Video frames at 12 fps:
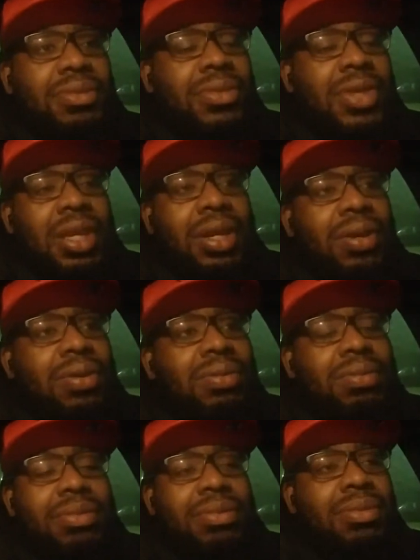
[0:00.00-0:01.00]
you know,
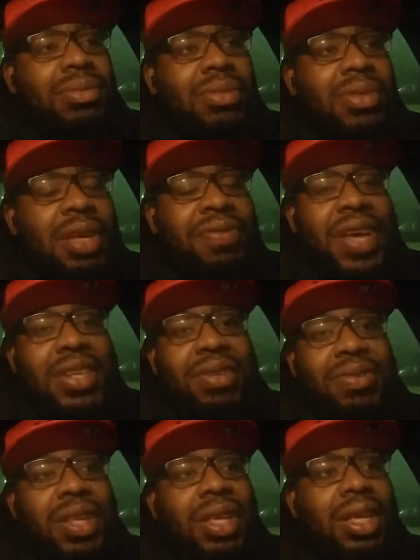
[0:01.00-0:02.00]

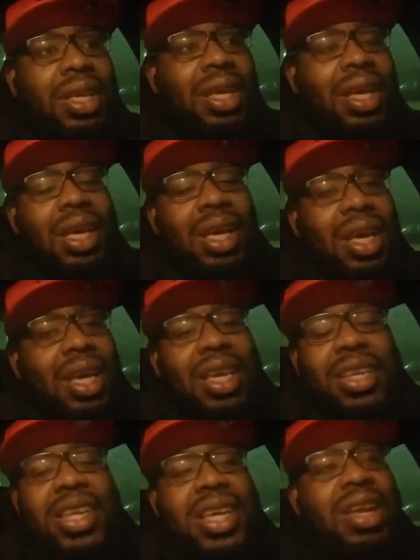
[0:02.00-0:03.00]
defensively, you
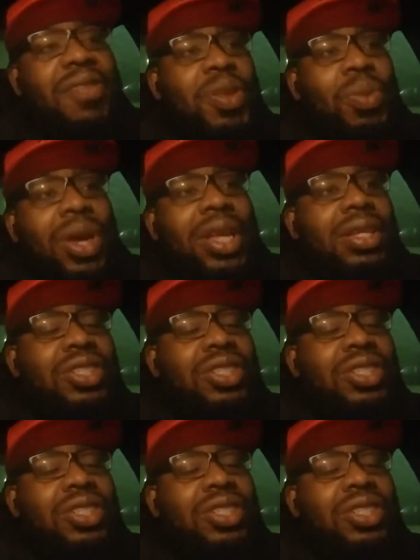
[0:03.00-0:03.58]
did enough to win.